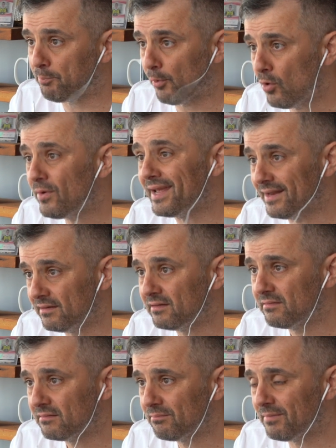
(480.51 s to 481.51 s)
broken,
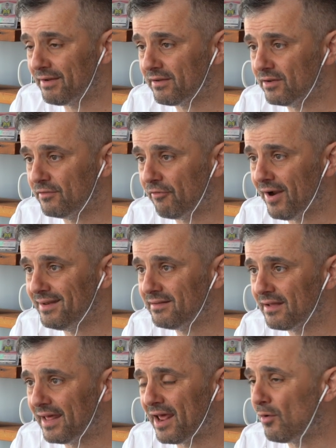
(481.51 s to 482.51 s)
my good friend.
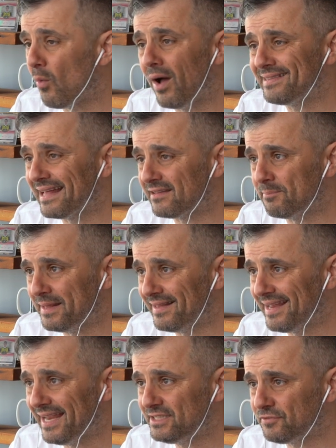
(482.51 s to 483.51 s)
And I don't want that to be the
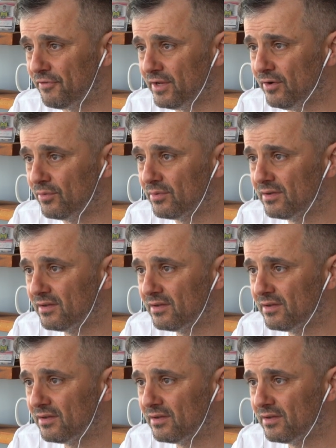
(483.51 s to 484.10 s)
case for you.